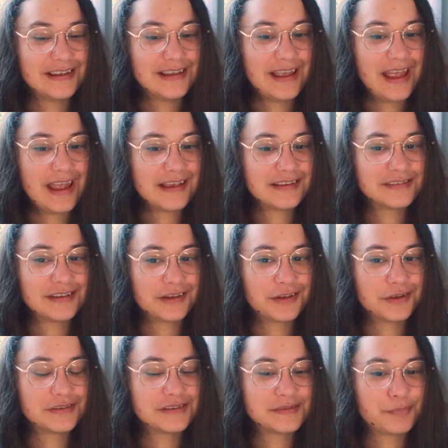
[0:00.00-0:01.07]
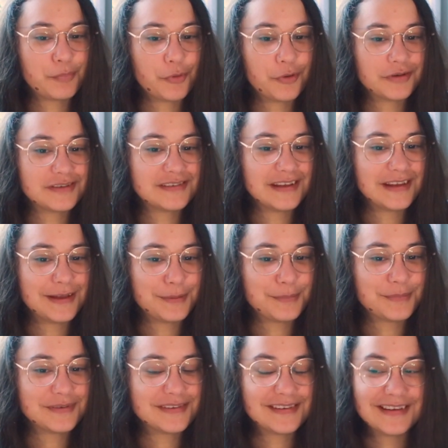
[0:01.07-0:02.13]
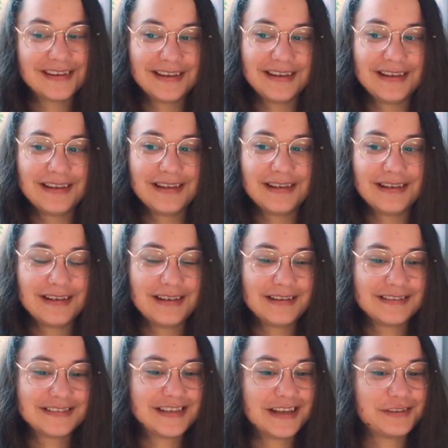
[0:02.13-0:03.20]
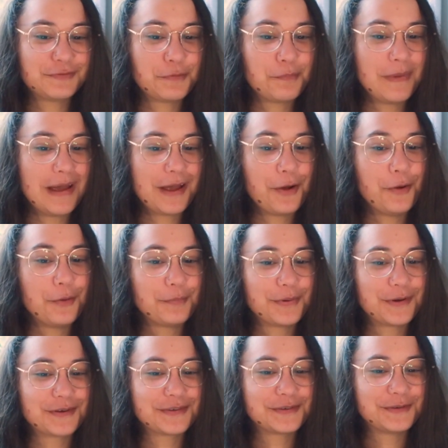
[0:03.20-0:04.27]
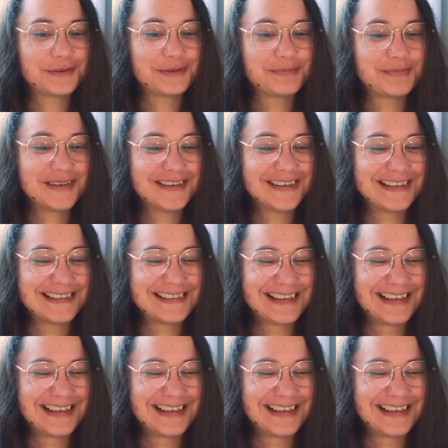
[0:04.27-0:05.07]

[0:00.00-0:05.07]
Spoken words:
has good sports teams, just from my own personal experience.